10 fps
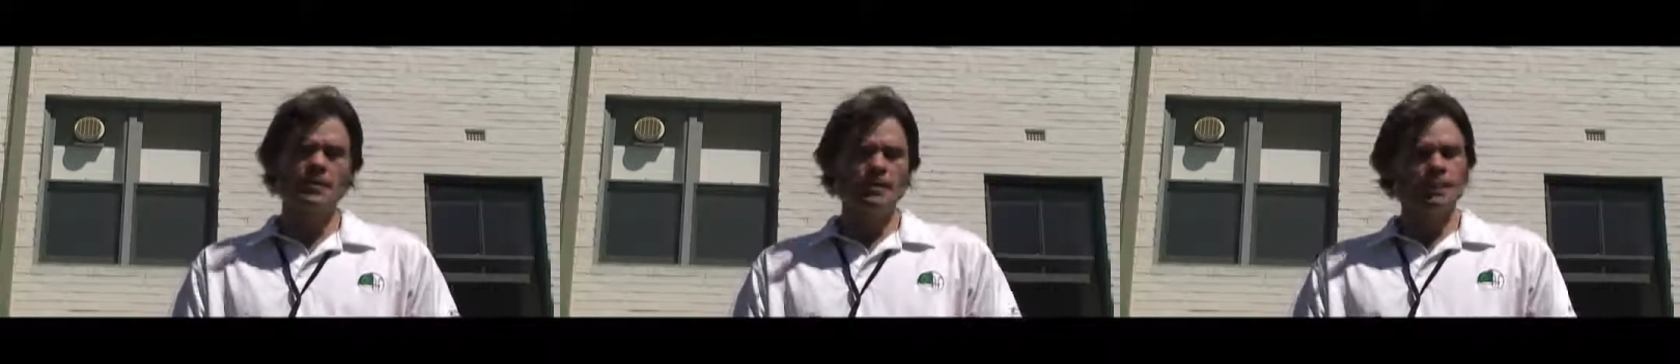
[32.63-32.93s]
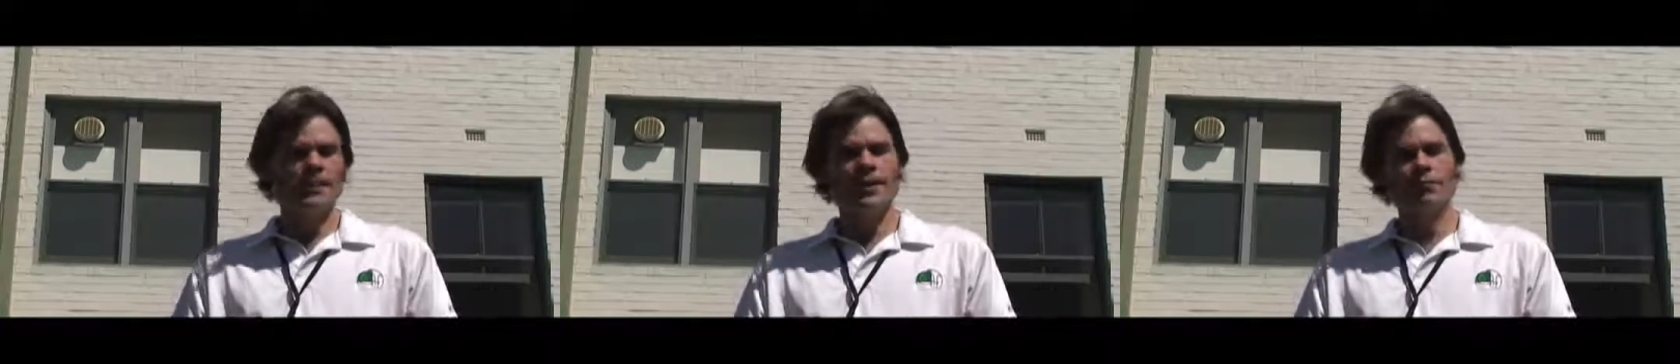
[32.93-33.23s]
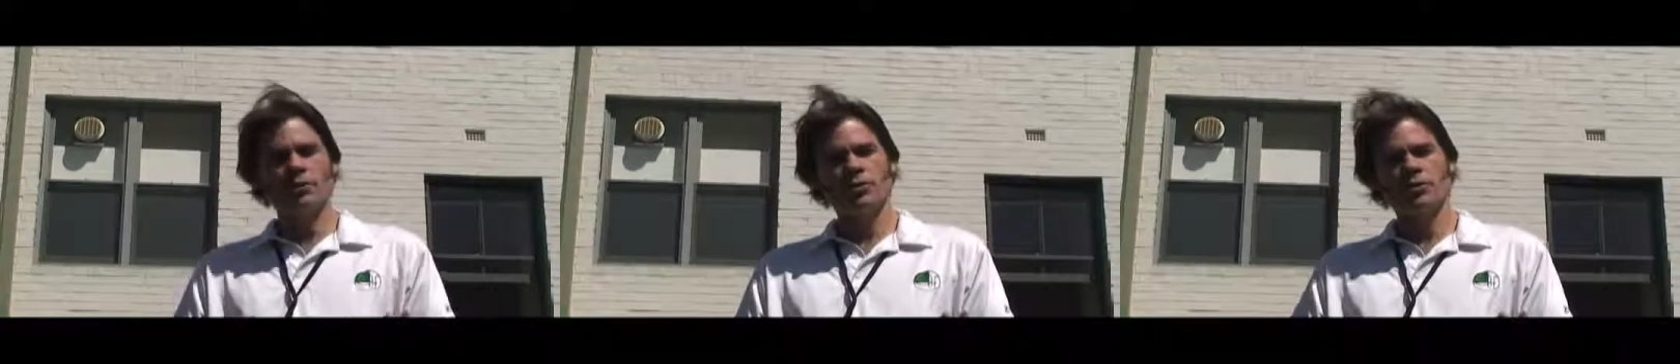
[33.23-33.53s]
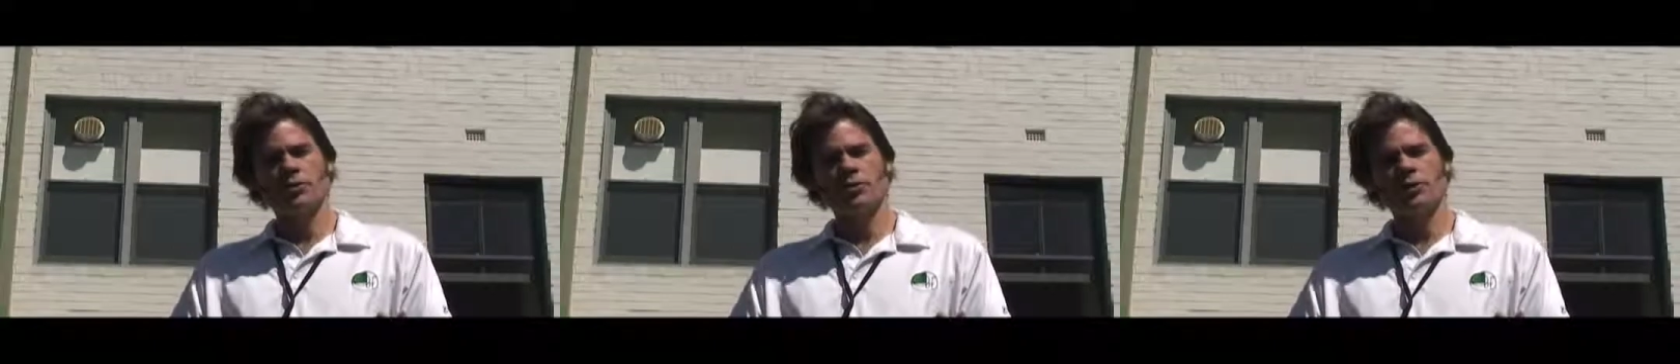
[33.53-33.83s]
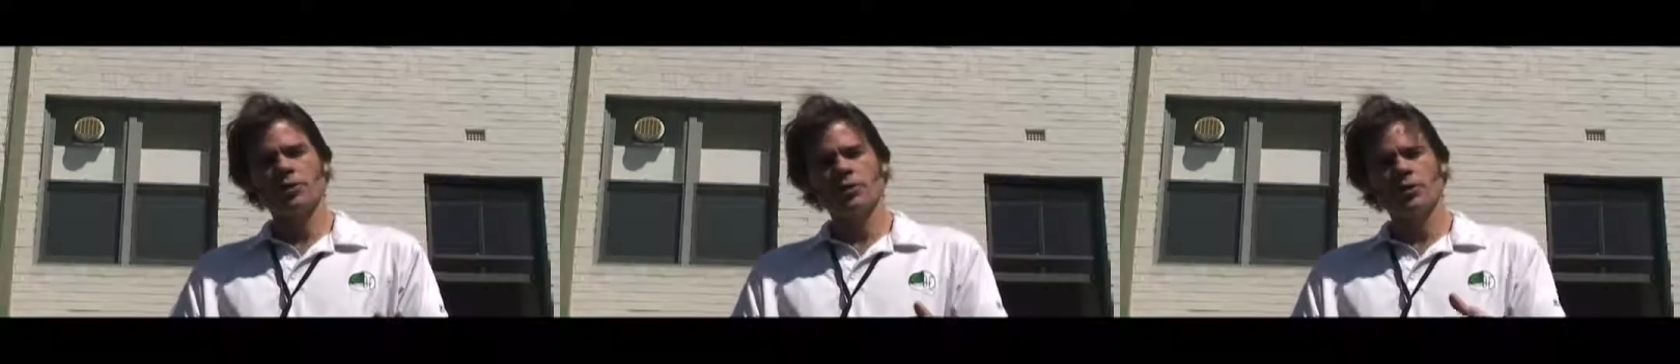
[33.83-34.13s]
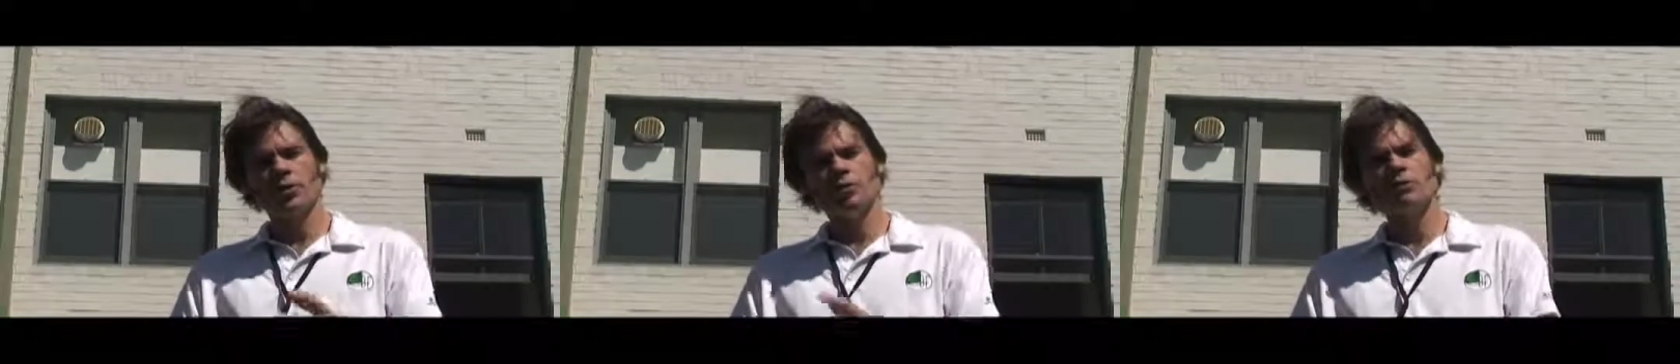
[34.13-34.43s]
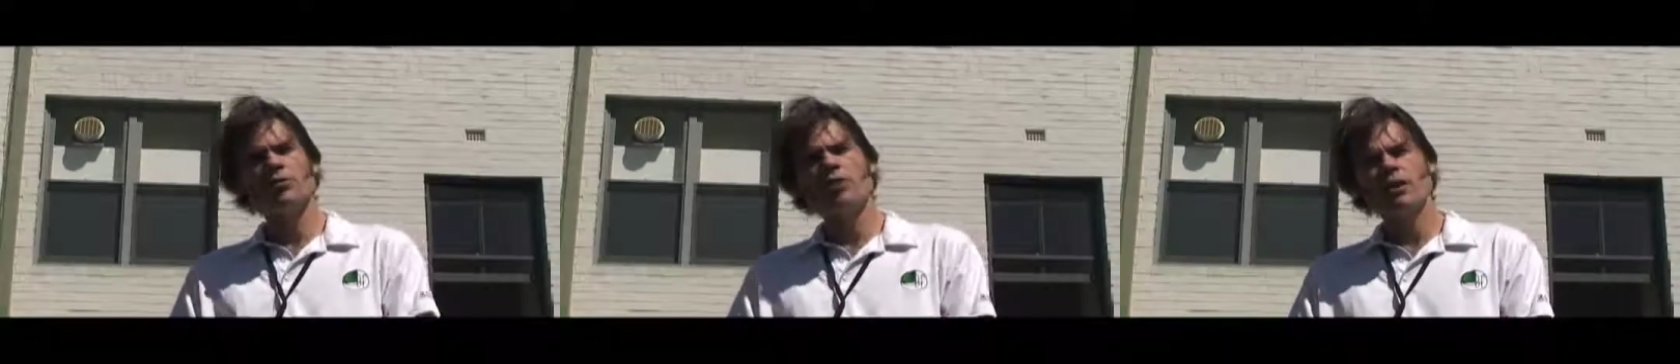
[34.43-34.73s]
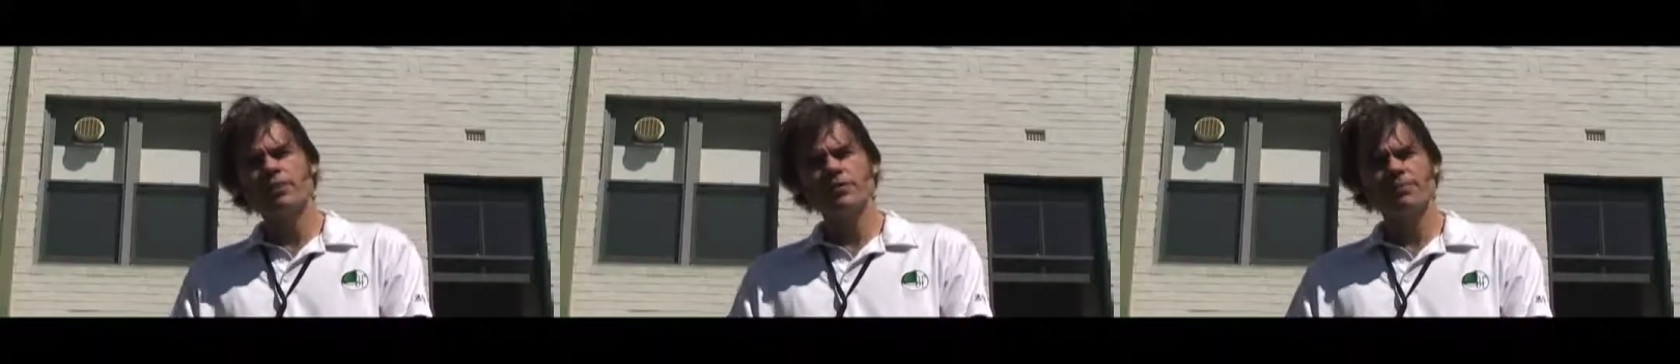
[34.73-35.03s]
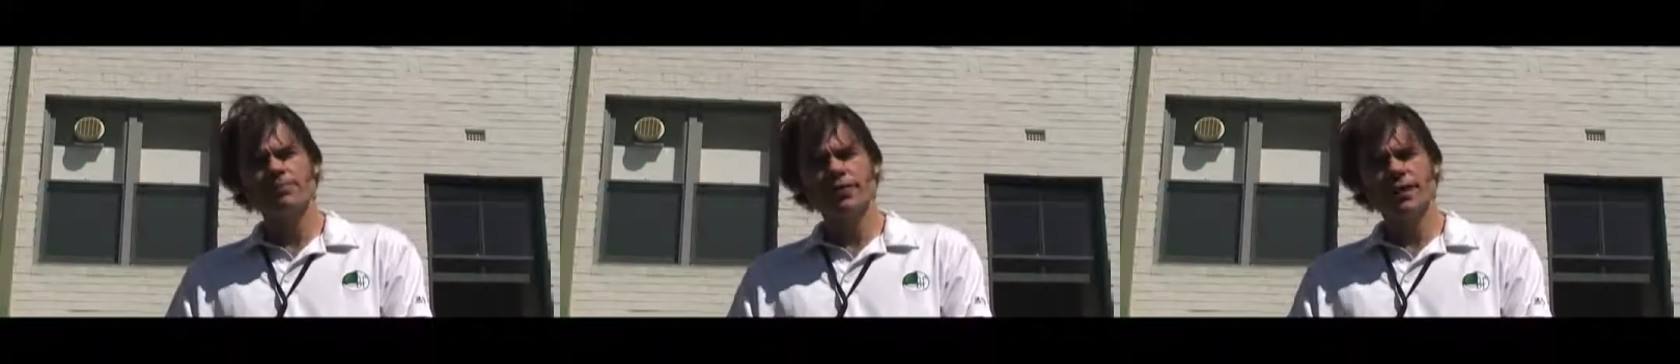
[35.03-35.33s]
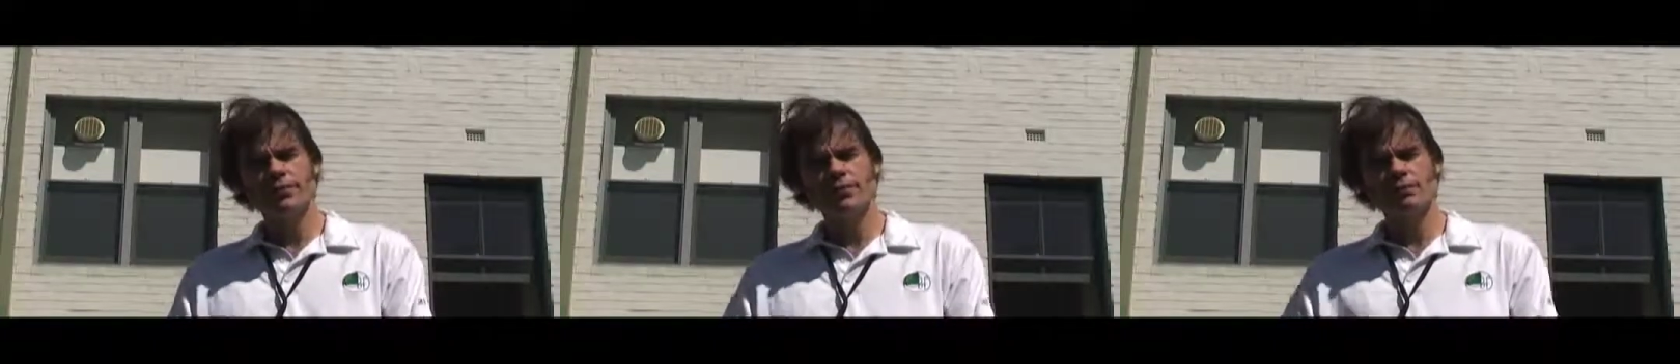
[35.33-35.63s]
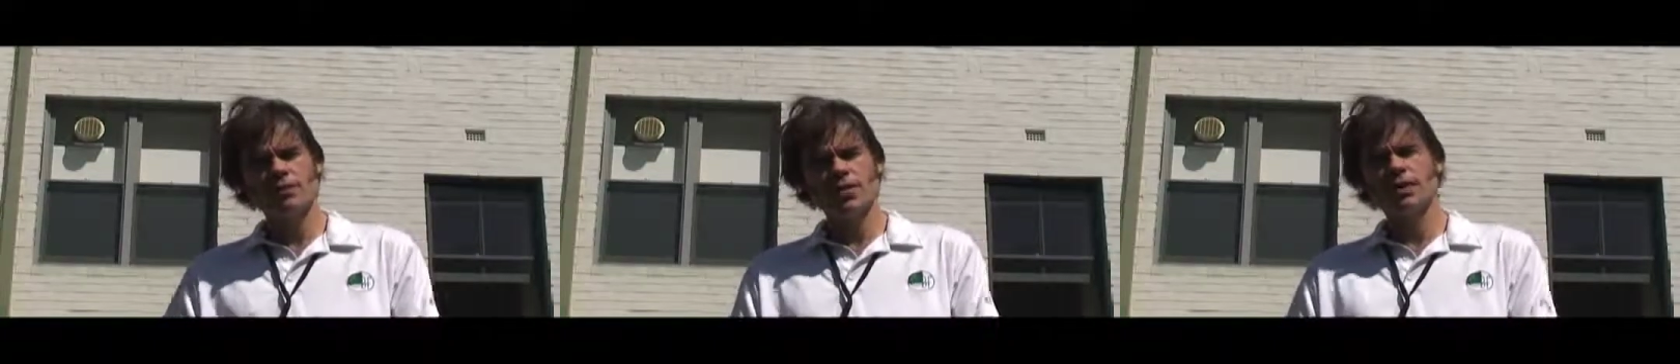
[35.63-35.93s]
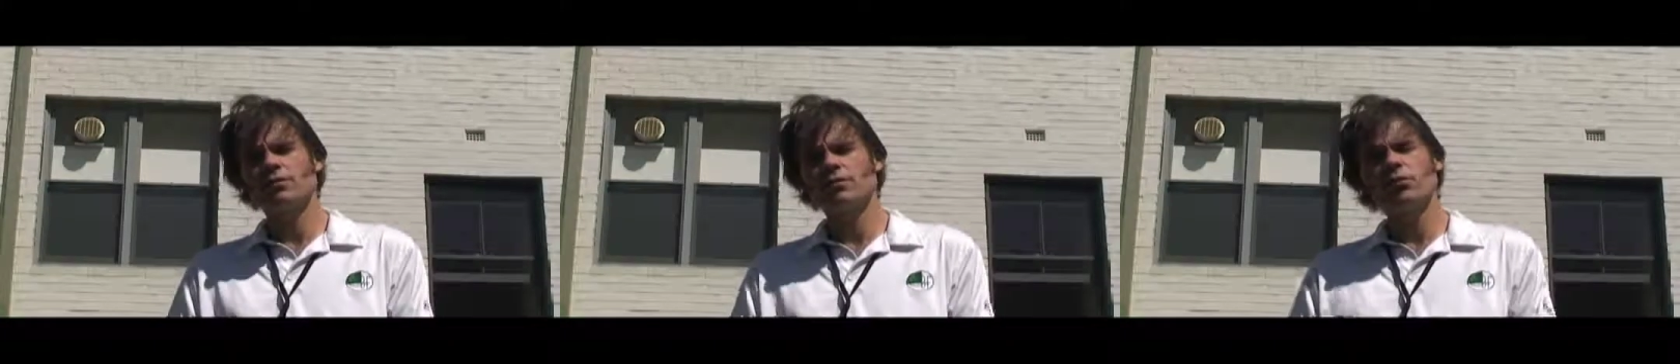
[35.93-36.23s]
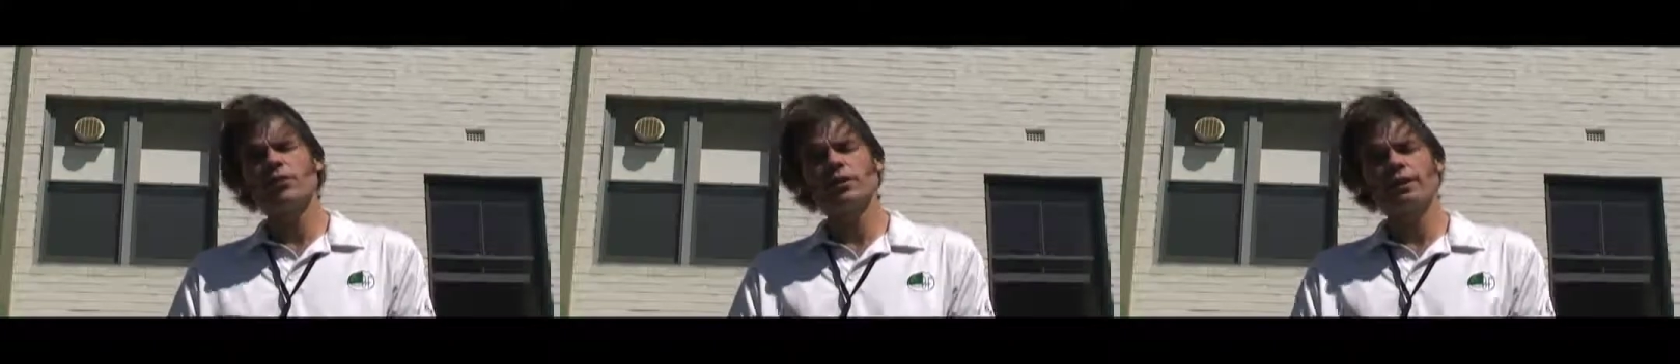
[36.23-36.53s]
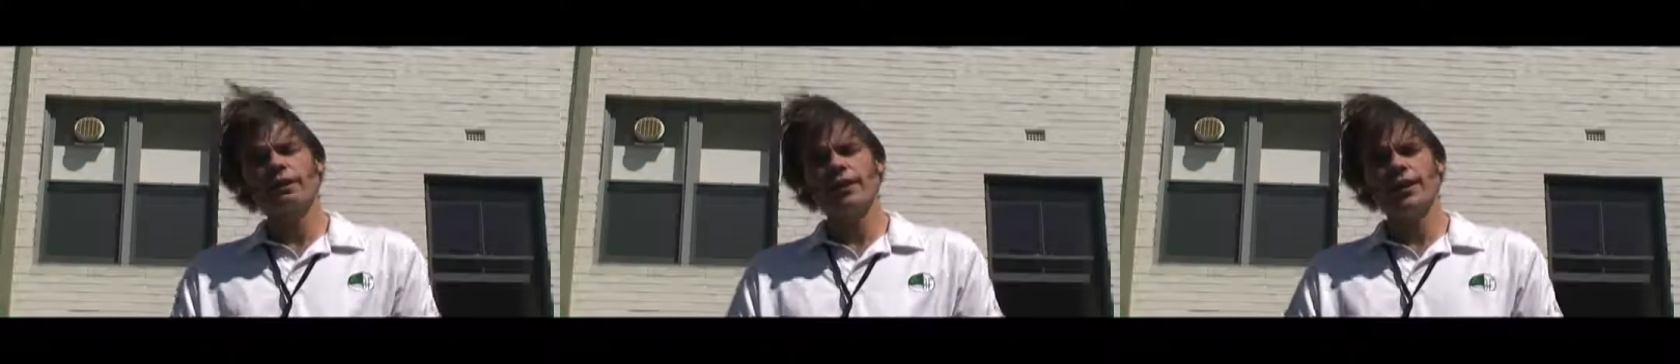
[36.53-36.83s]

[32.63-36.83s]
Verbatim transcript: And we're, we're starting to put in new rootstocks that have some size controlling and they